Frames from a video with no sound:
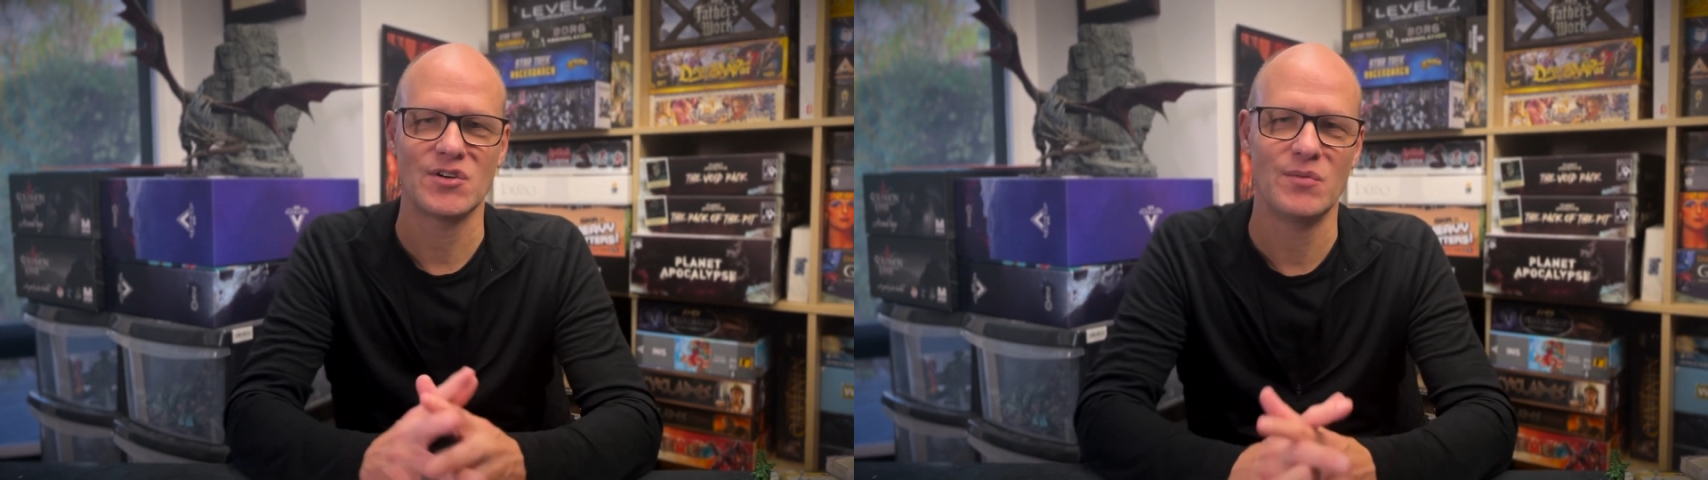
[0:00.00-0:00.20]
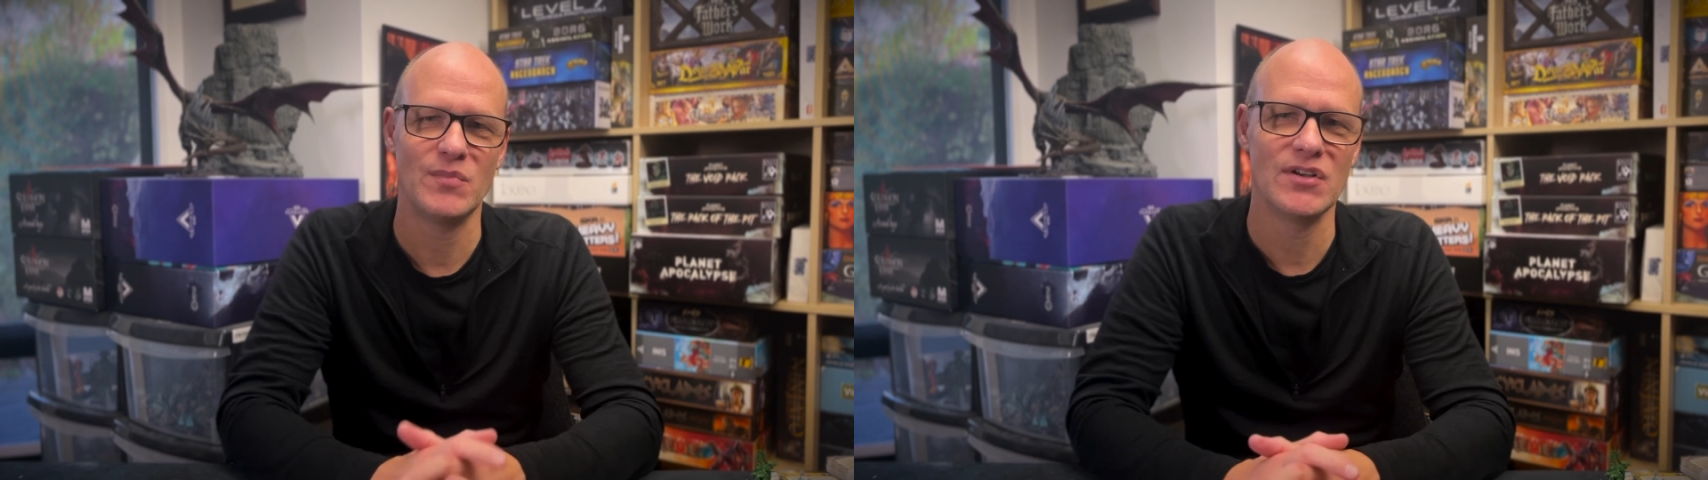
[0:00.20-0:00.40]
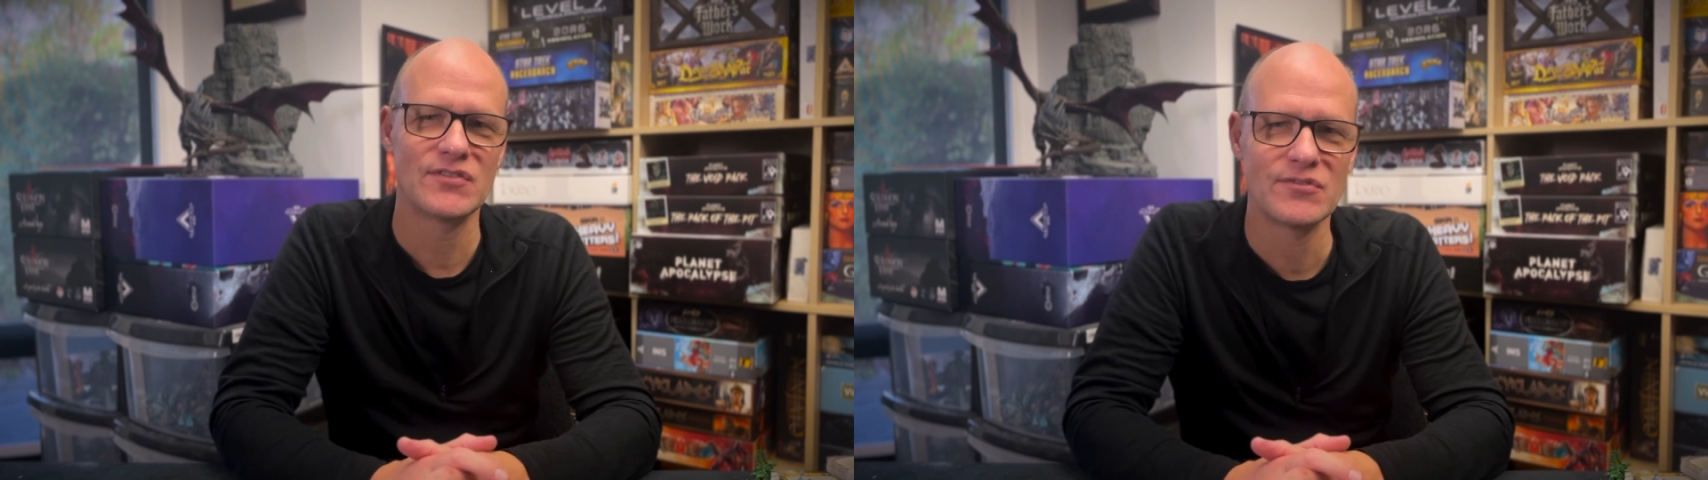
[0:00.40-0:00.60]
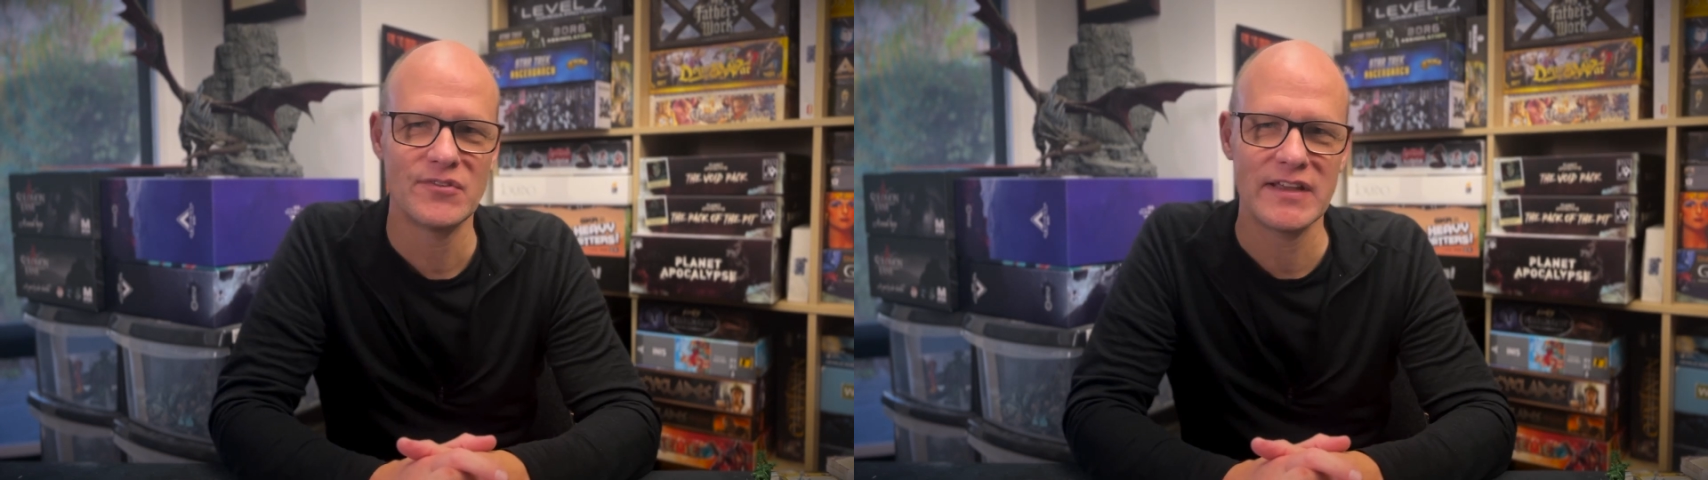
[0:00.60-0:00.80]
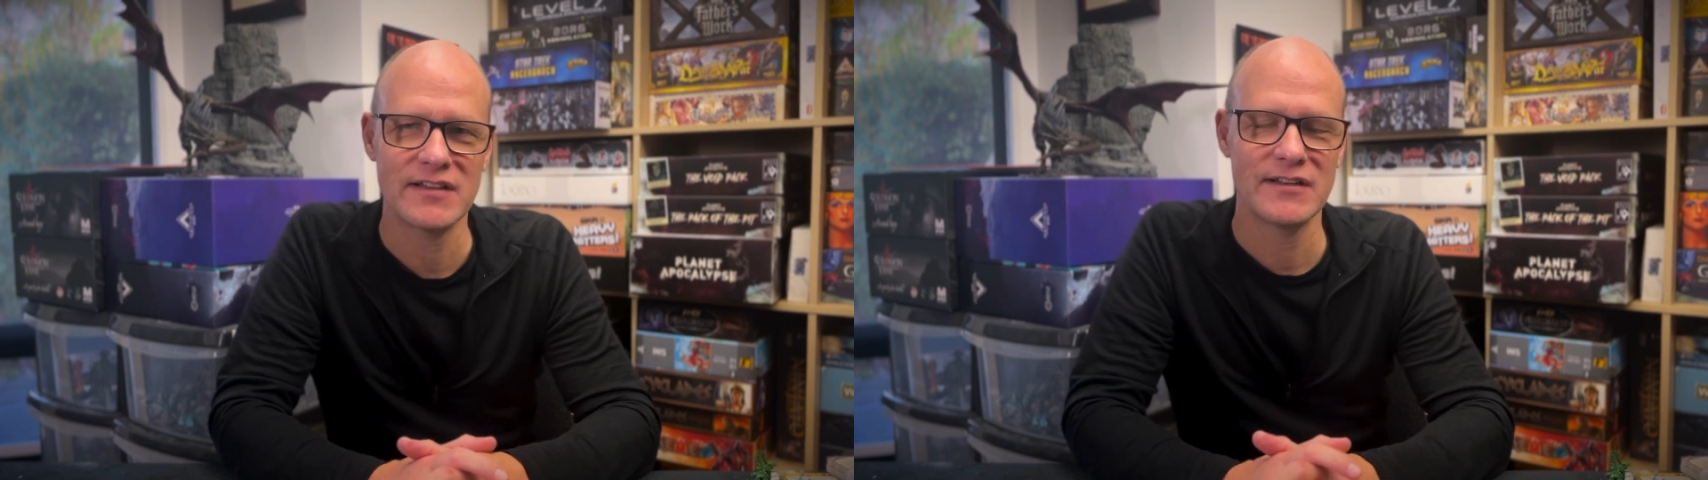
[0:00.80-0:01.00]
combos and
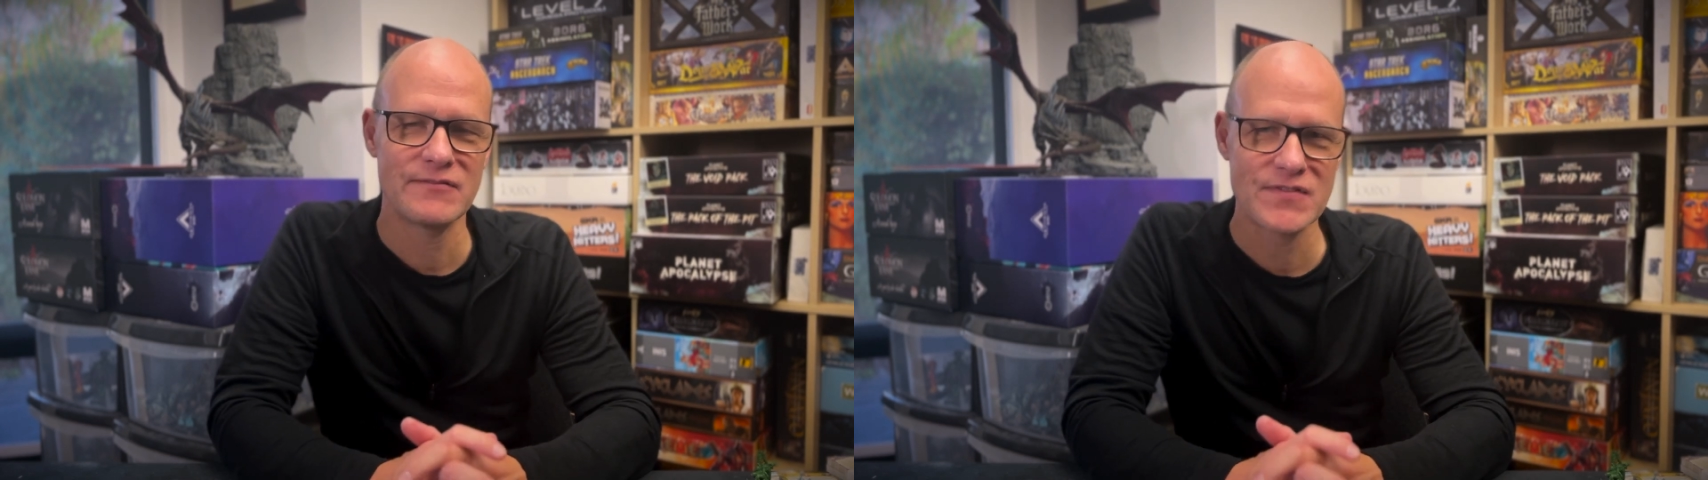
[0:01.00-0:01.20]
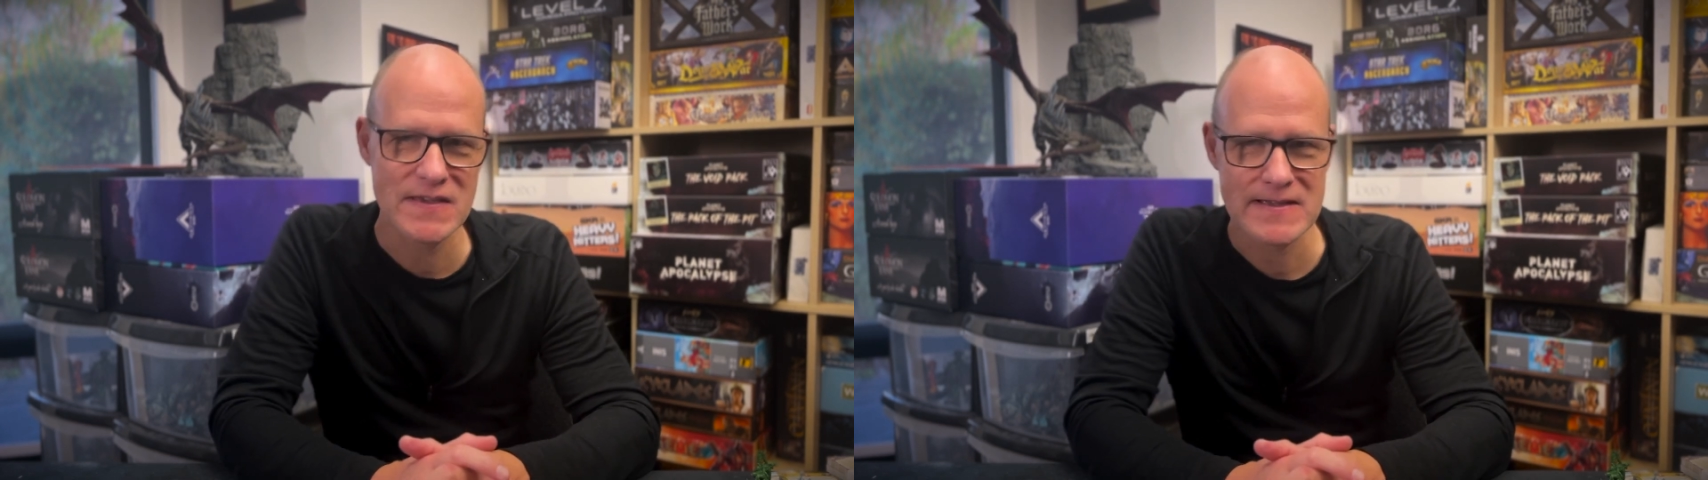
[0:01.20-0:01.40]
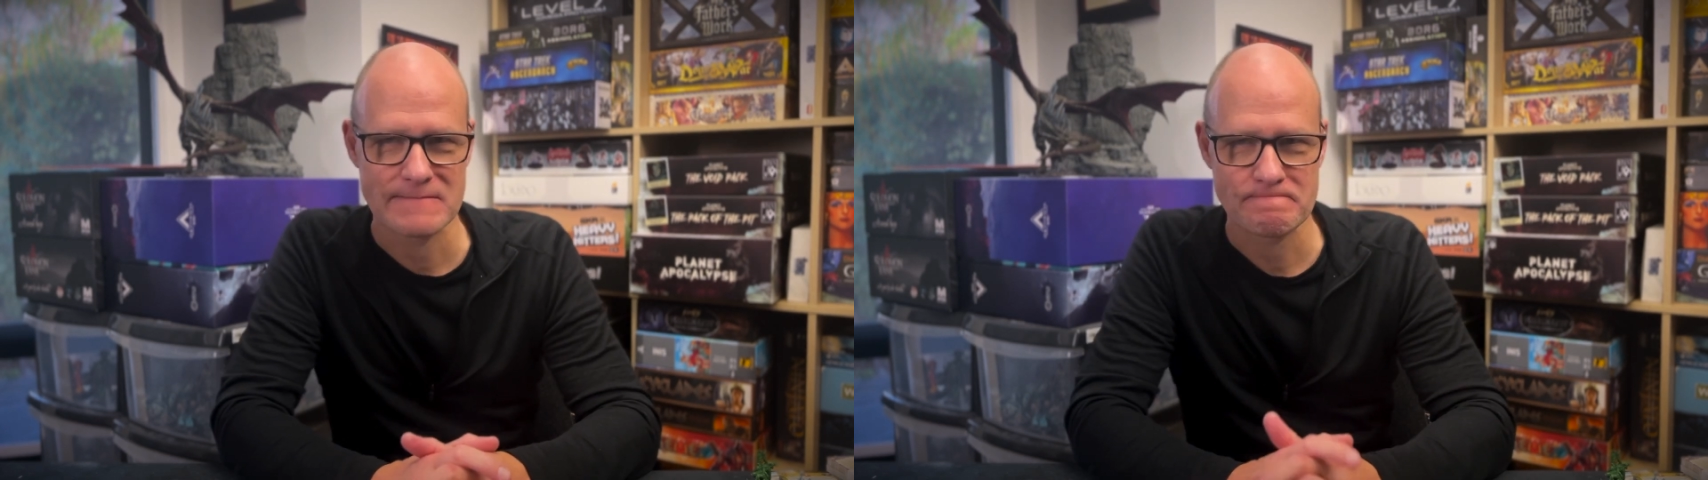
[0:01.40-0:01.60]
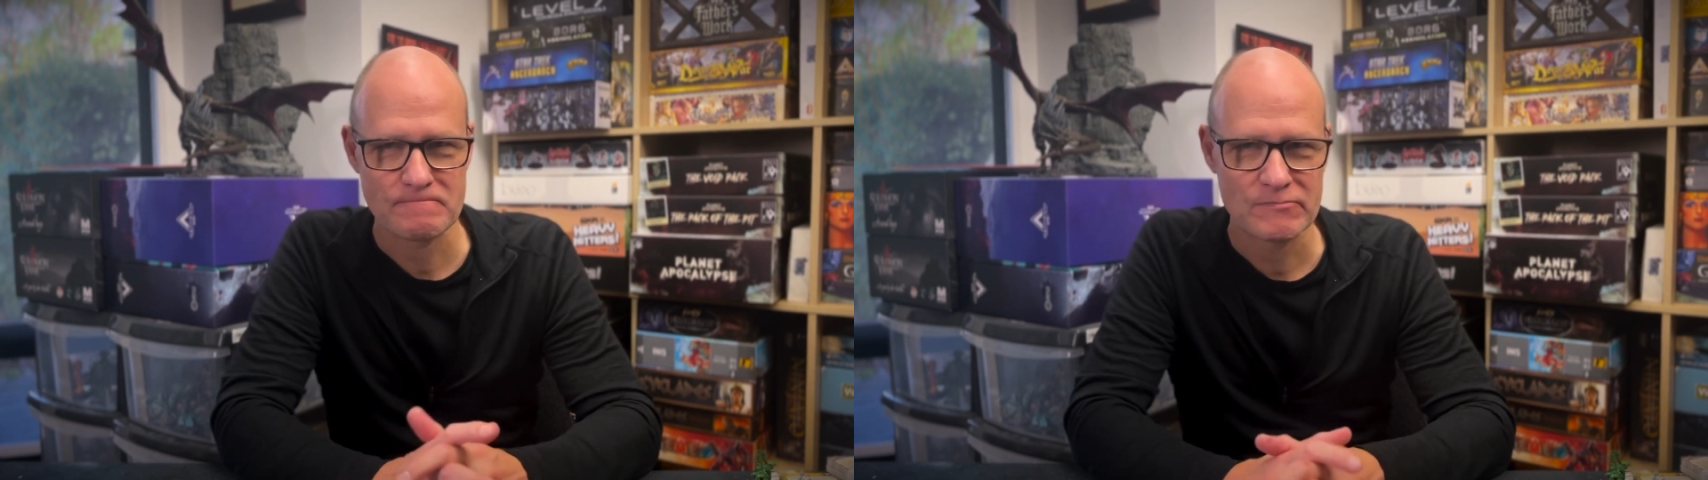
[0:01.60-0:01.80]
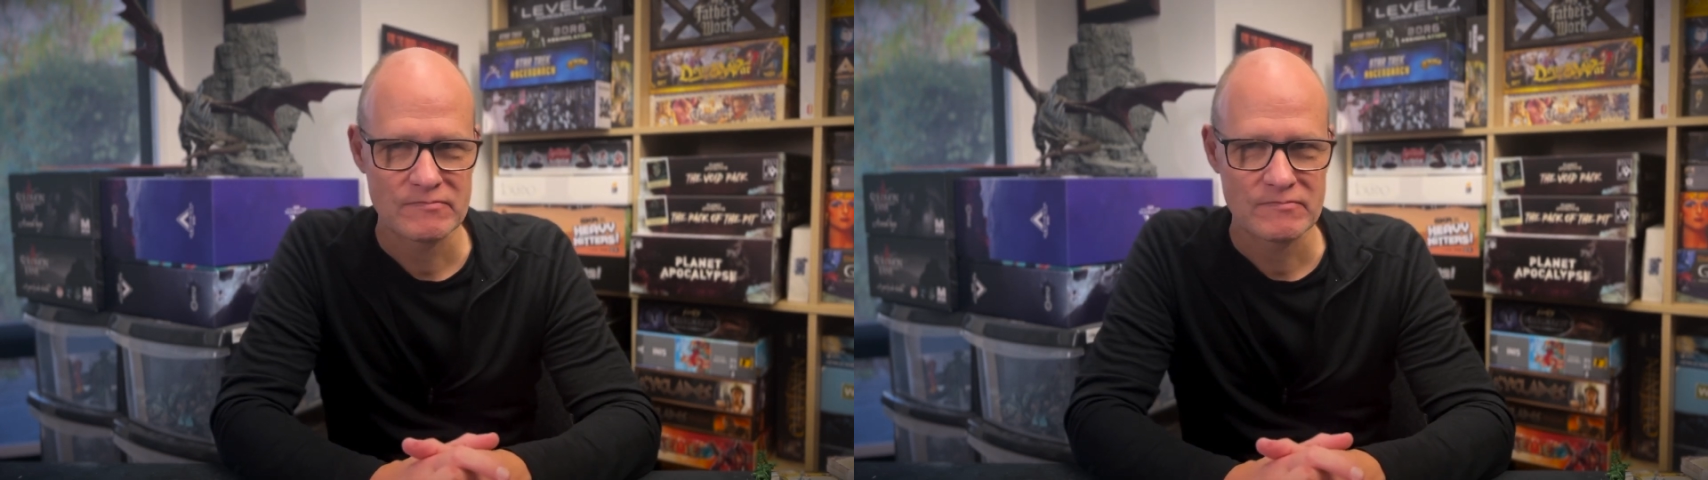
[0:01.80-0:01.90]
all that kind of thing.